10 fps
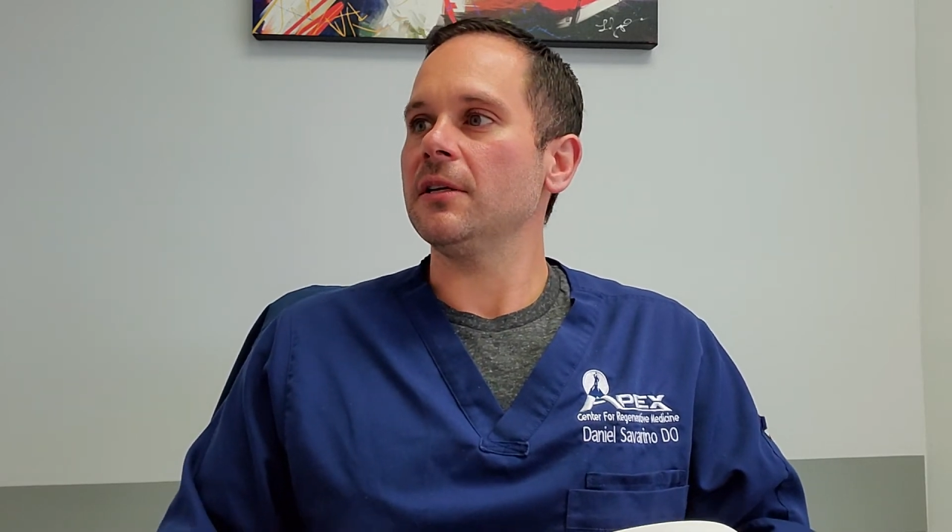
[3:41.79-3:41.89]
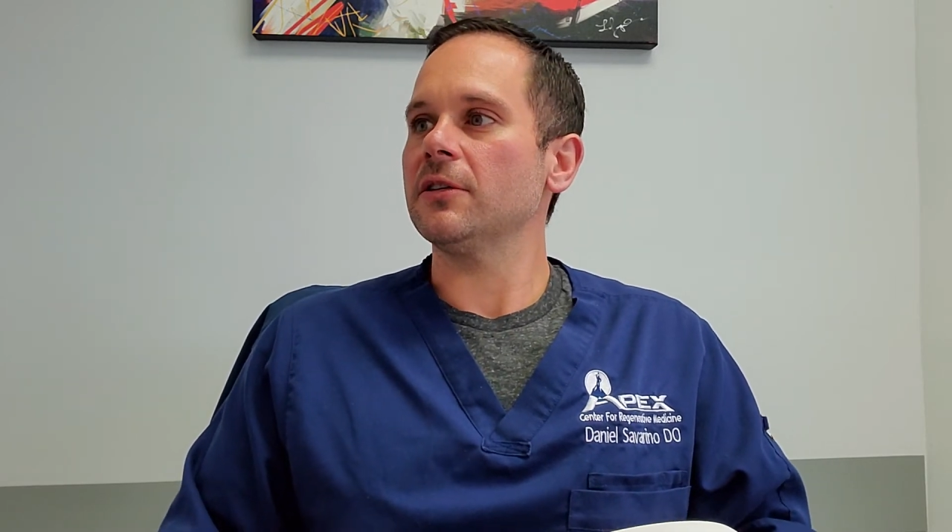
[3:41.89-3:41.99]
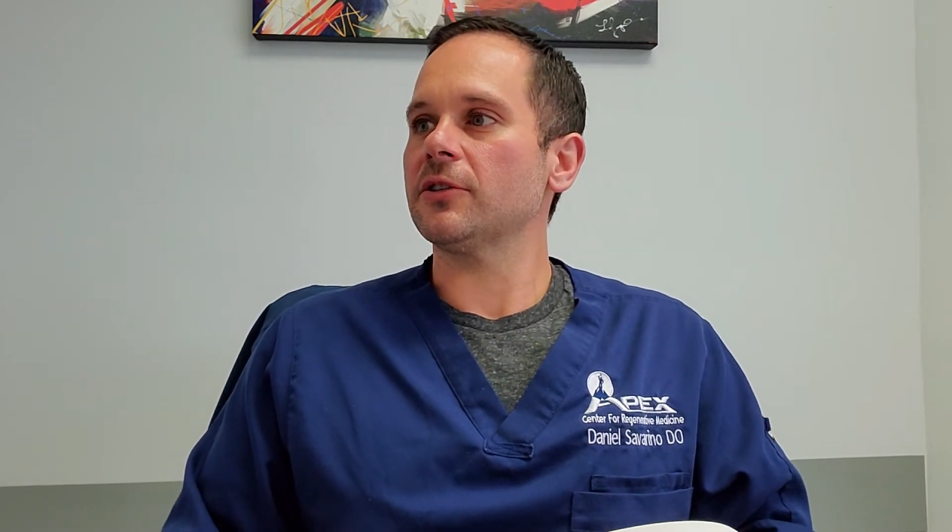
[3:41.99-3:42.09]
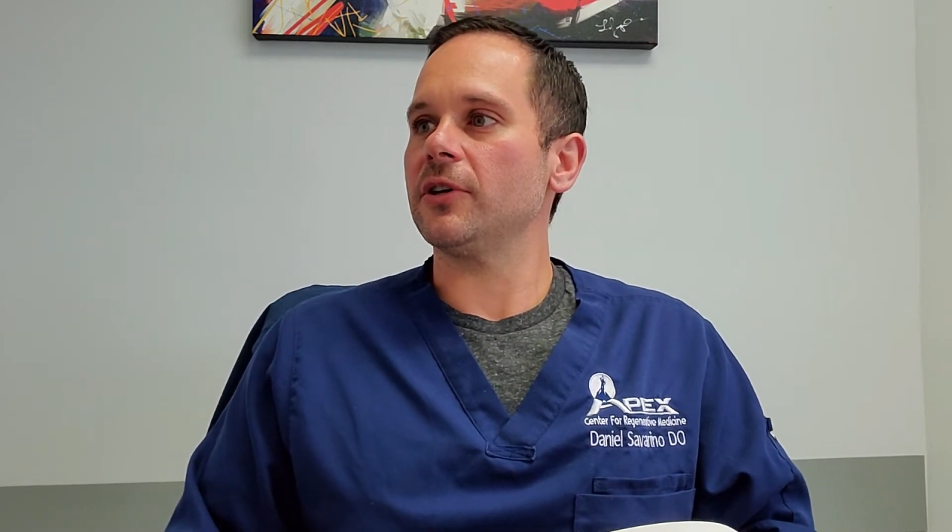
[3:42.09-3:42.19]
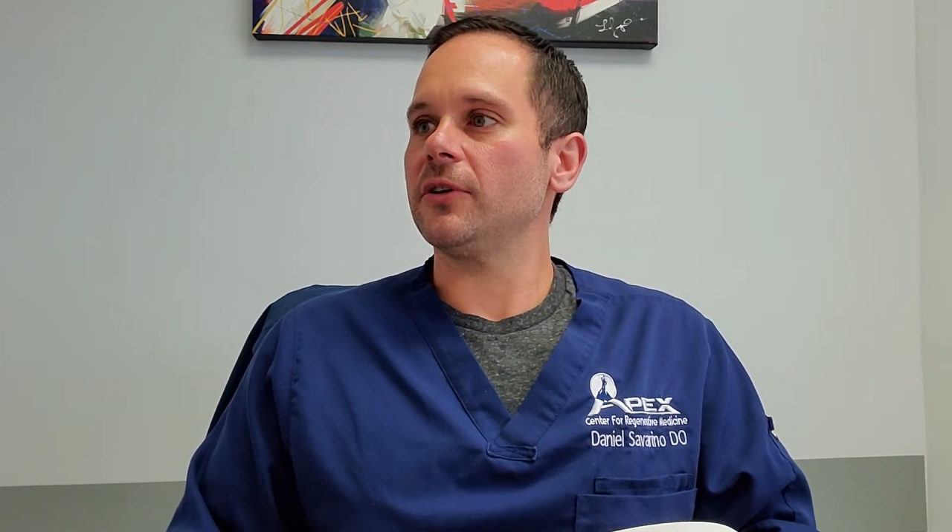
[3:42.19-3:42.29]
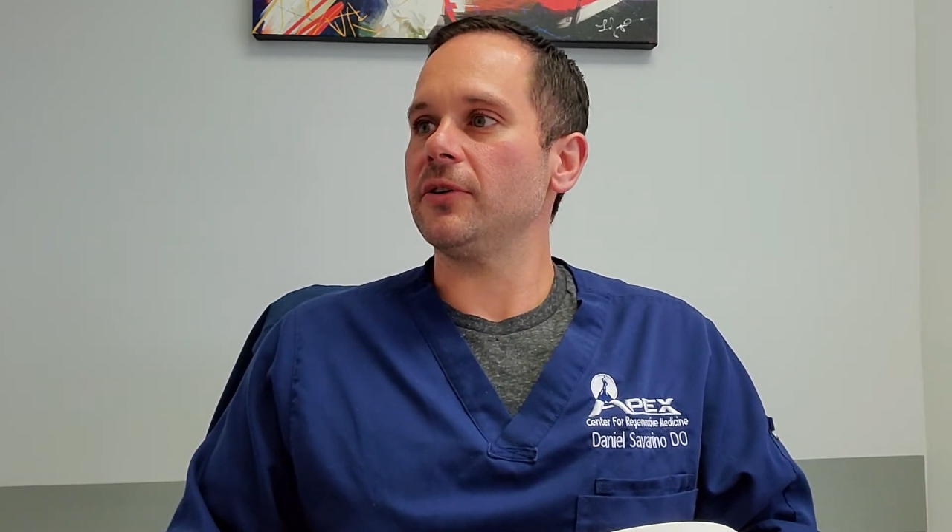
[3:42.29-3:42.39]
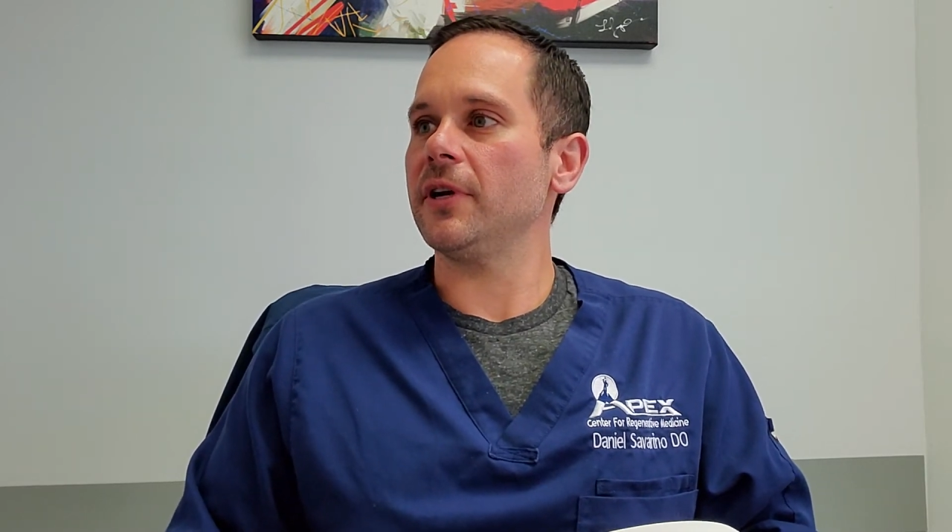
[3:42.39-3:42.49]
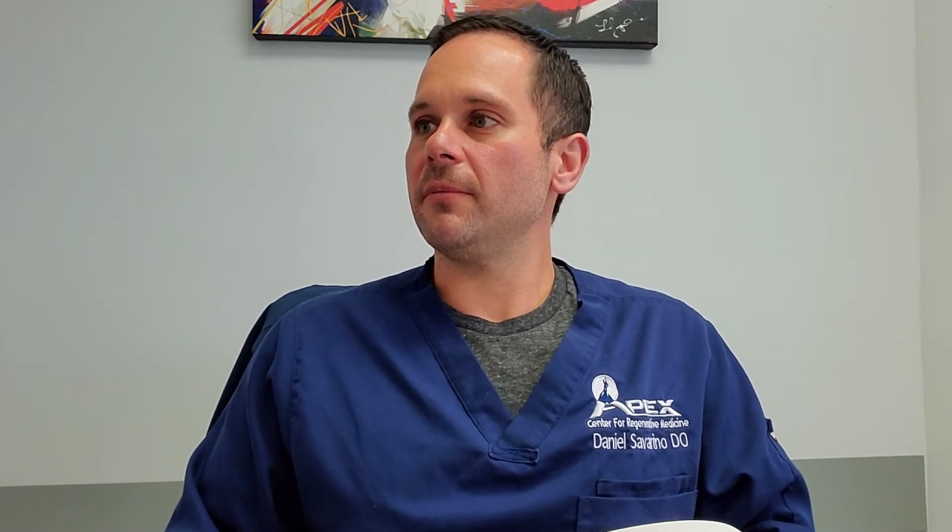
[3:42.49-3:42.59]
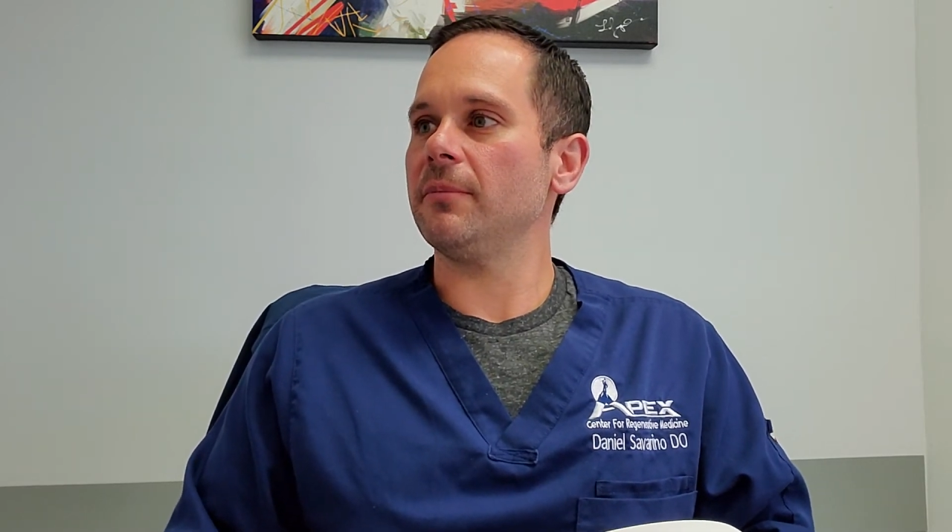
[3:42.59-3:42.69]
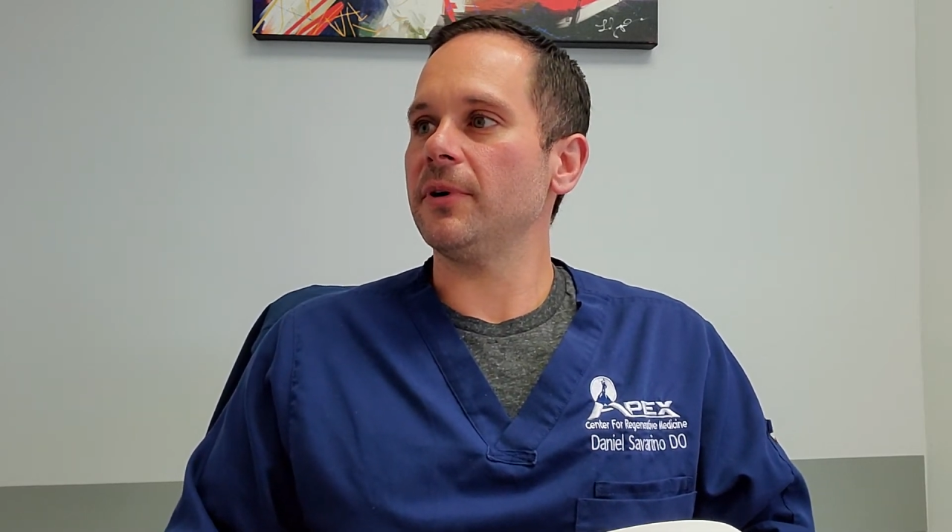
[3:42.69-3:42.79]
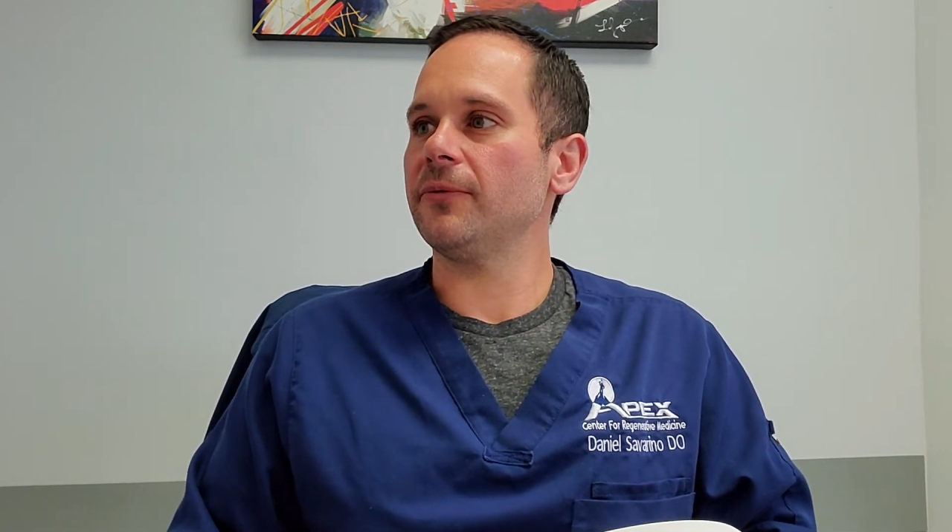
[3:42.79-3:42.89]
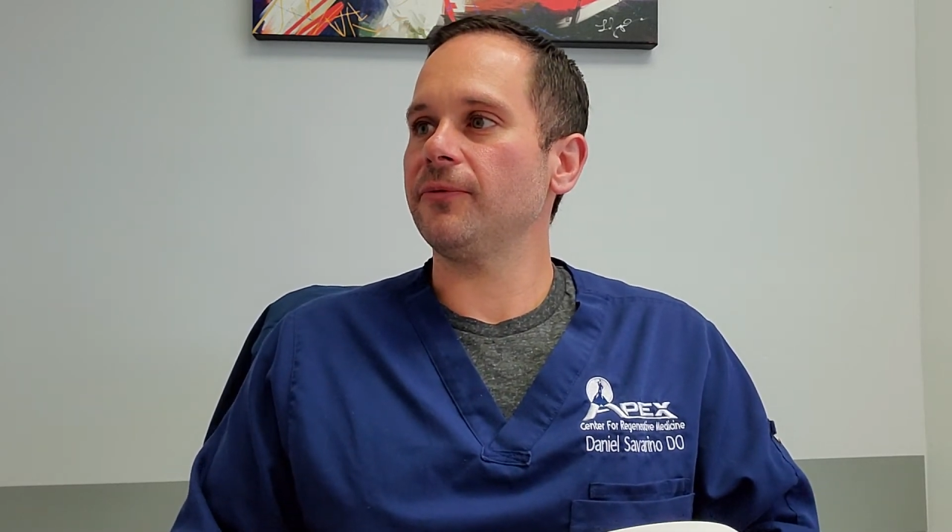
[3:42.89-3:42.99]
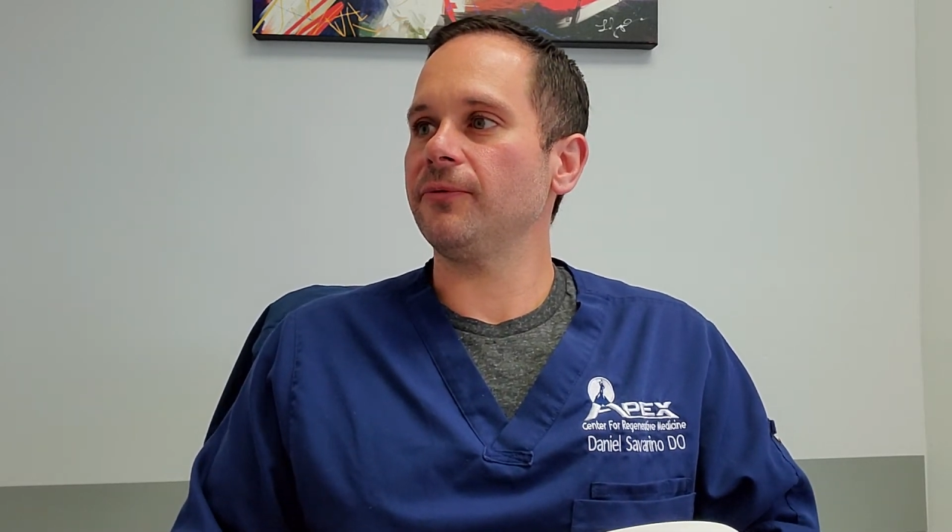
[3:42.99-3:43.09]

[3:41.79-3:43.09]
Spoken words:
So number